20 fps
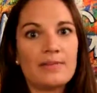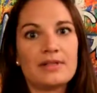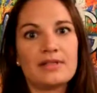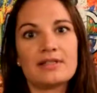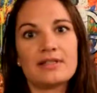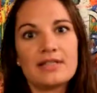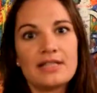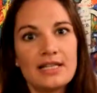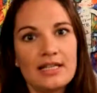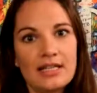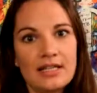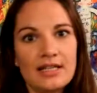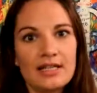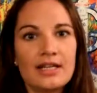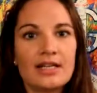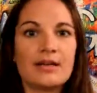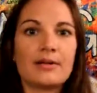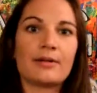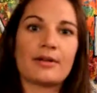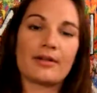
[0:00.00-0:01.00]
and
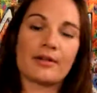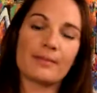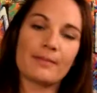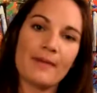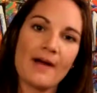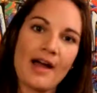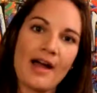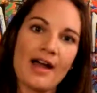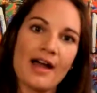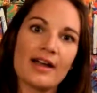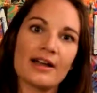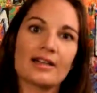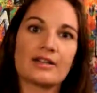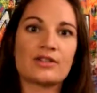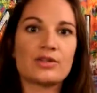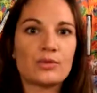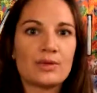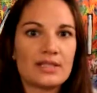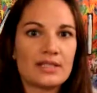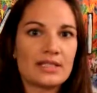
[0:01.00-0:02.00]
seated and on the back and
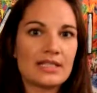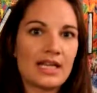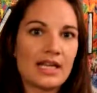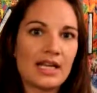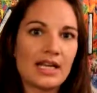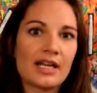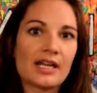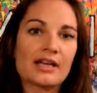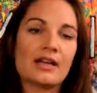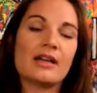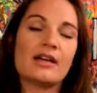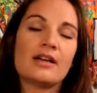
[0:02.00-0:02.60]
twisting